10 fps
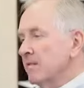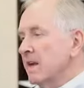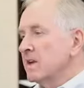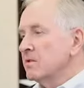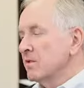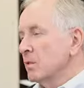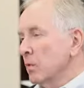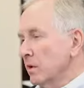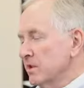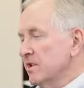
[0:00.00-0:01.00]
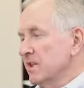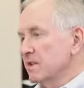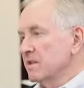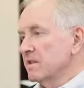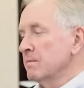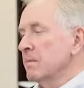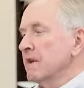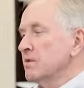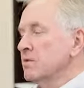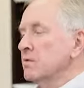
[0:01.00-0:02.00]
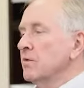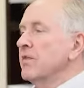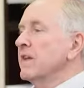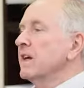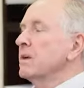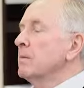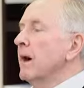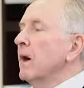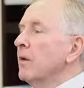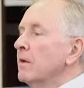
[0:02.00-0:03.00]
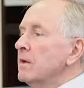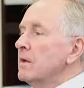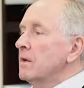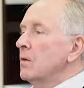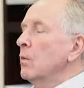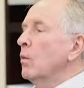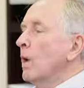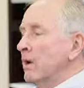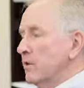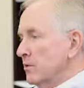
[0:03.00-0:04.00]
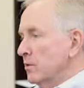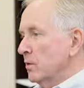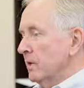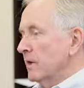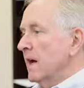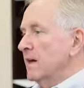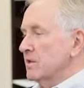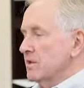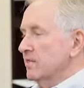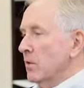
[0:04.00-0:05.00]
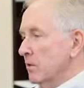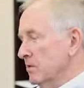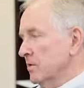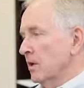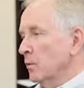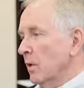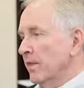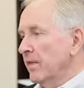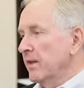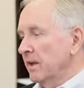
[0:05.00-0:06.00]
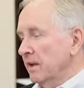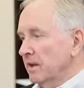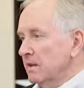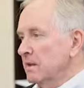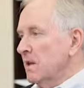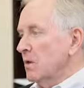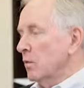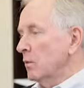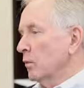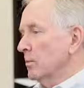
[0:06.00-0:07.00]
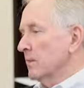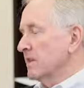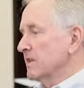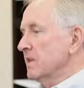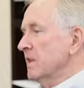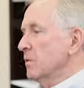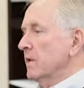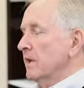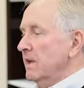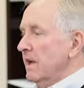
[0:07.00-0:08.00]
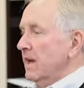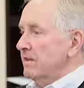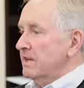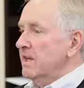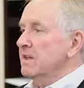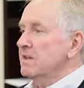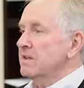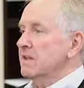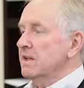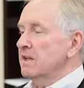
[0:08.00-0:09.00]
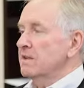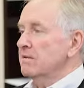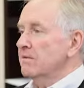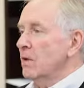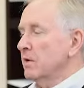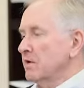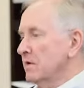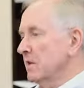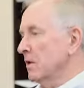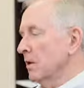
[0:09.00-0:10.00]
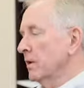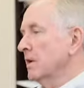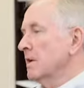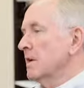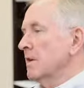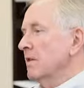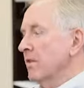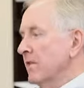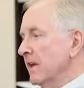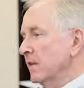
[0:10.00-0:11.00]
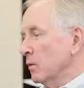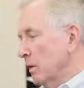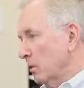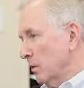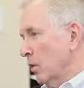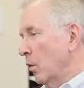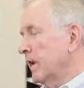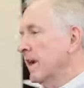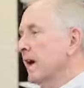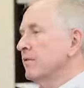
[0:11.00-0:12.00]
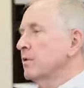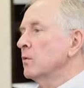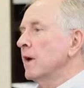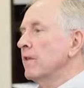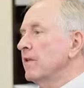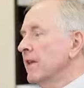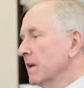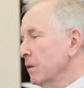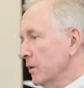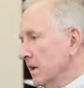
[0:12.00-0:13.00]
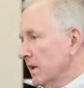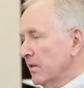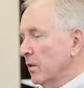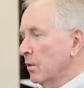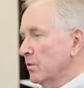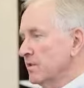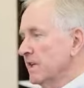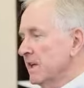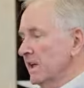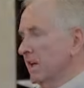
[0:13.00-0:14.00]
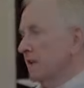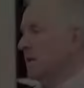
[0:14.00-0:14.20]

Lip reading: advantage of the worksheets is it makes you think about what you're doing, not just focus on one thing. And when we're busy, we have a tendency to focus in on the thing that we were going after rather than looking at the whole study.